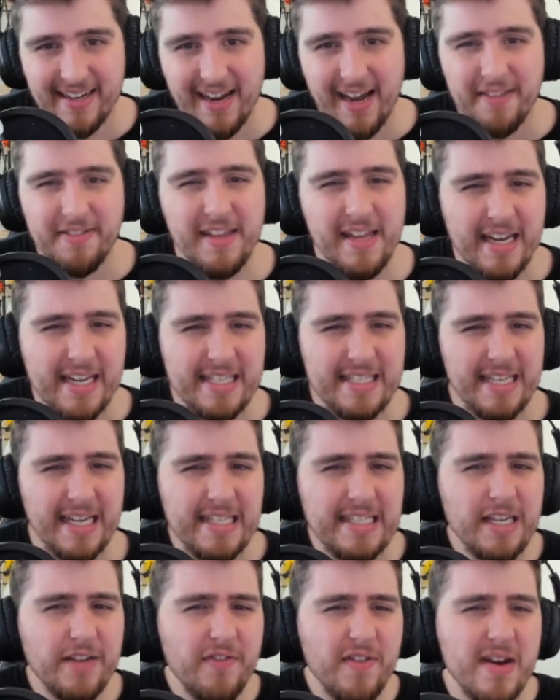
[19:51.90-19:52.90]
The
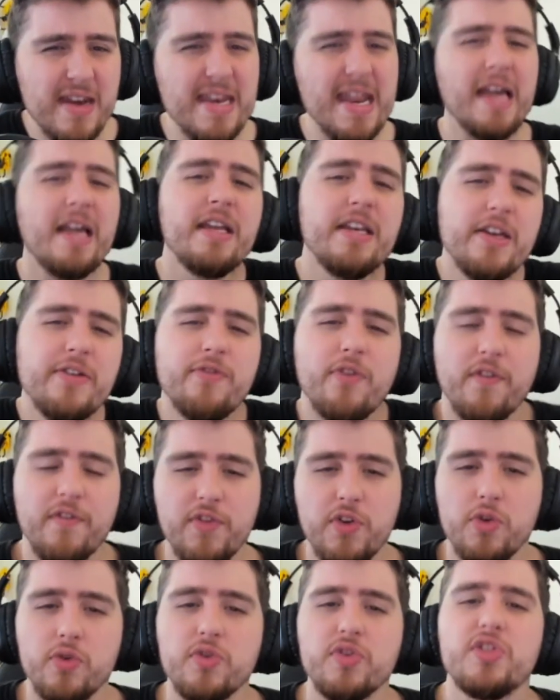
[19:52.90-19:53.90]
excessive negative
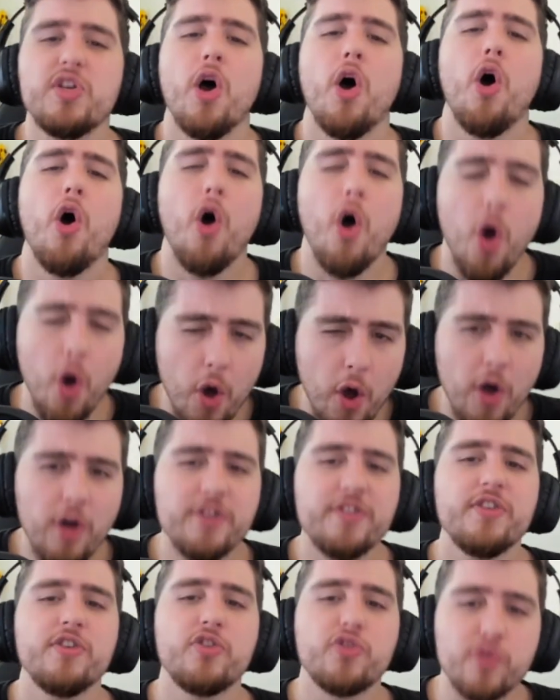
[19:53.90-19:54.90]
reviews
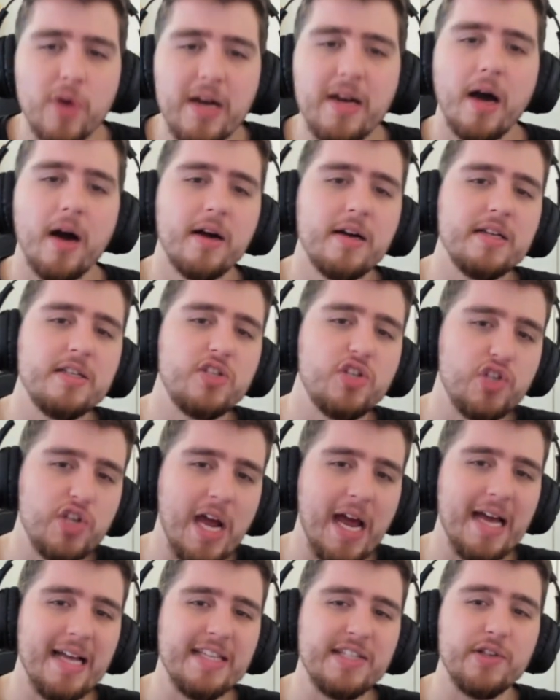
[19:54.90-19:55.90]
hurt Dreadhunger's
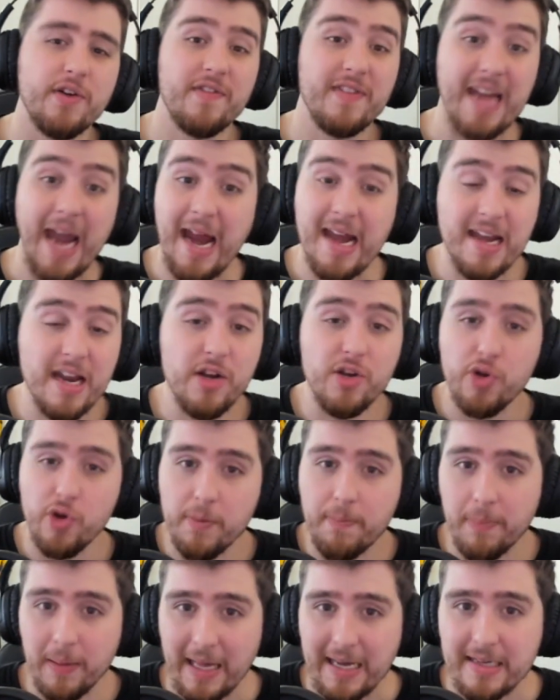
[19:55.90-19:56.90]
chance of gaining new
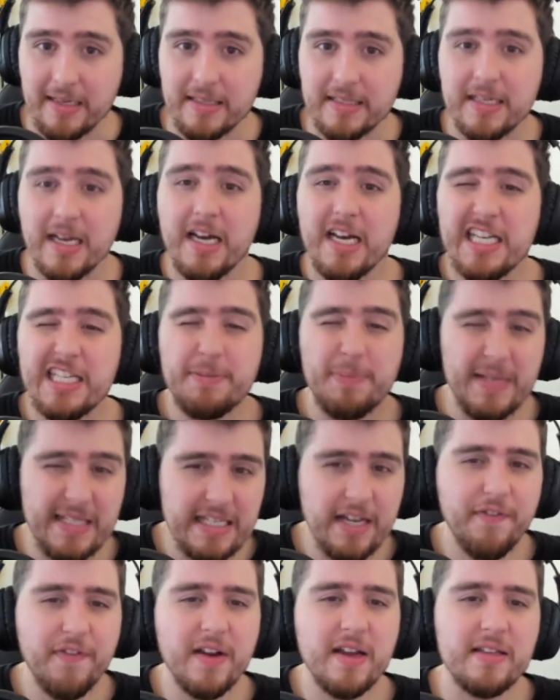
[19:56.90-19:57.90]
players,
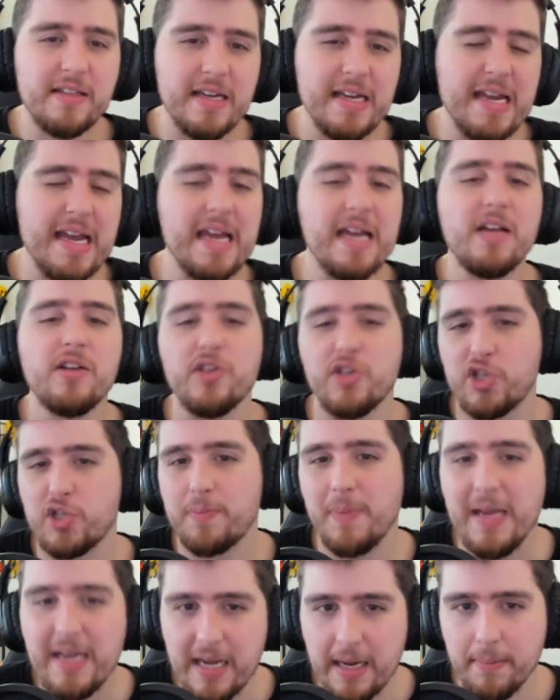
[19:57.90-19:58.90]
specifically English
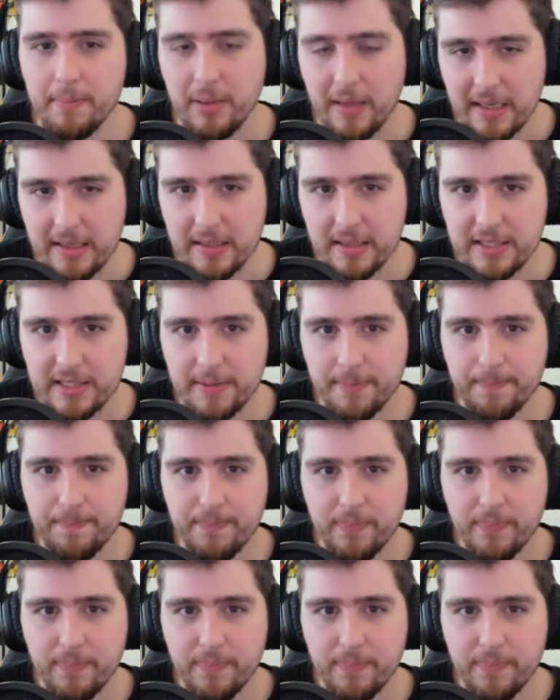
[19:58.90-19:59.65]
speaking players.